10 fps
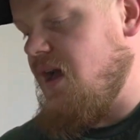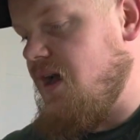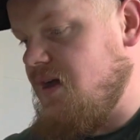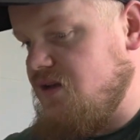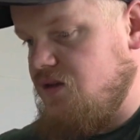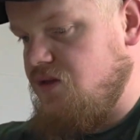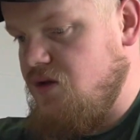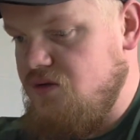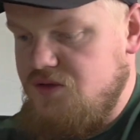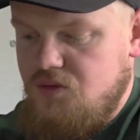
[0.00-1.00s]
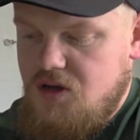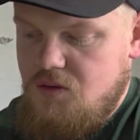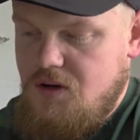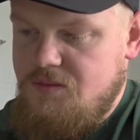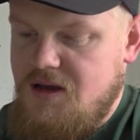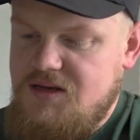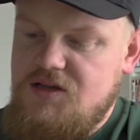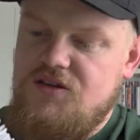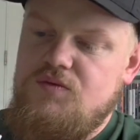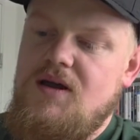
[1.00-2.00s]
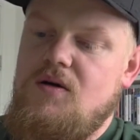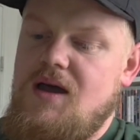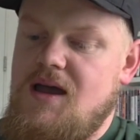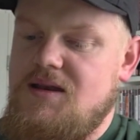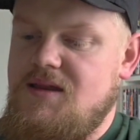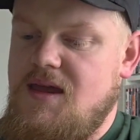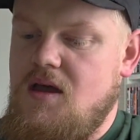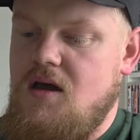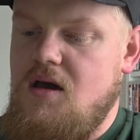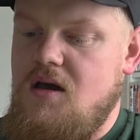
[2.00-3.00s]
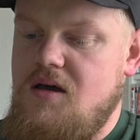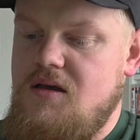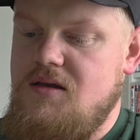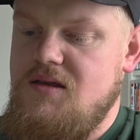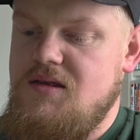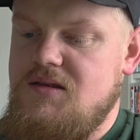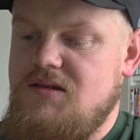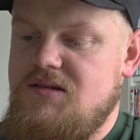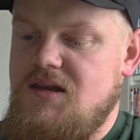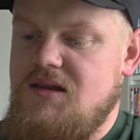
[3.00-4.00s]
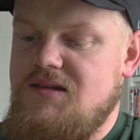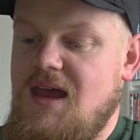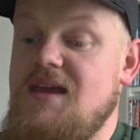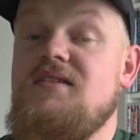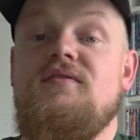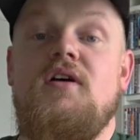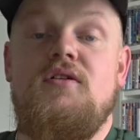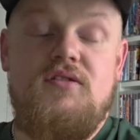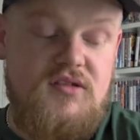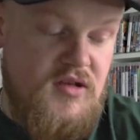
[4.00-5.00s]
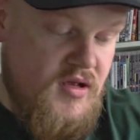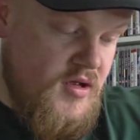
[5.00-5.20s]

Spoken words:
And those were £1 each as well, and there are 8 of those.